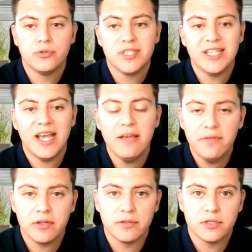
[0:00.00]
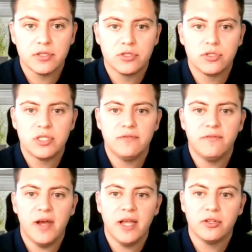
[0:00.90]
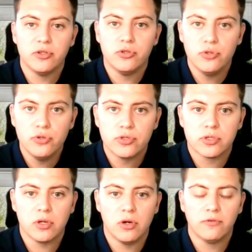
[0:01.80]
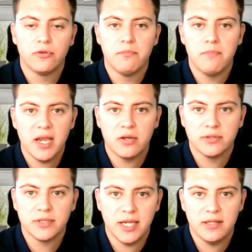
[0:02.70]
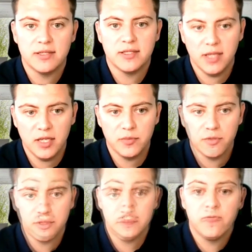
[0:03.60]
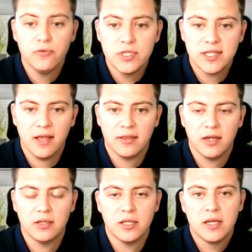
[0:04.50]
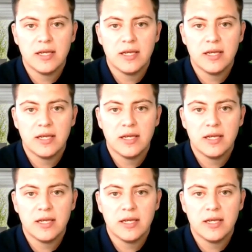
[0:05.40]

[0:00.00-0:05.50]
see evidence justifying the use of the may contain statement. Yes, Food Standard